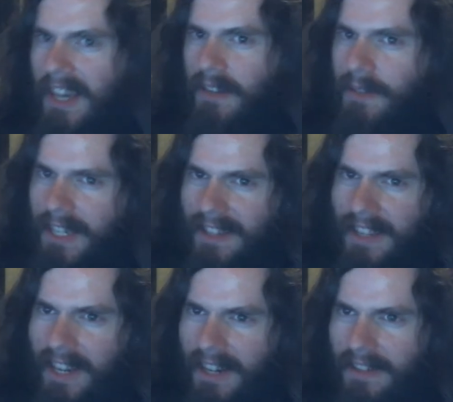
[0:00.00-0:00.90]
In
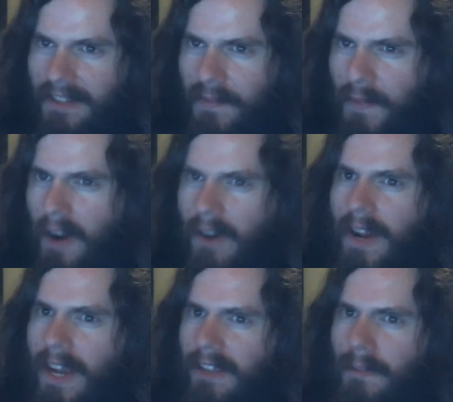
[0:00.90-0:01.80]
recent years, the far
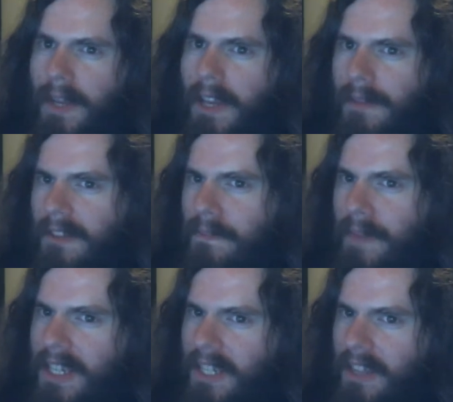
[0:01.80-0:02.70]
right has become
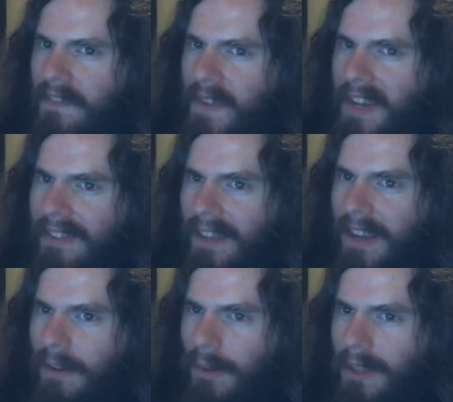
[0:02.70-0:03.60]
especially
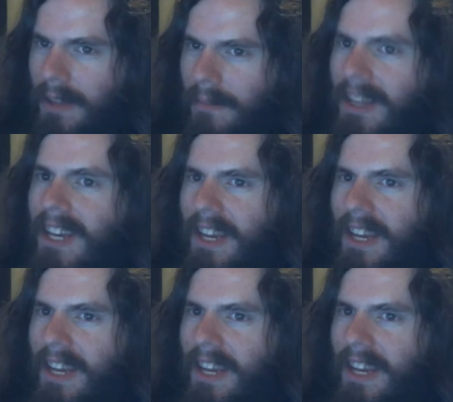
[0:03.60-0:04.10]
fixated with them,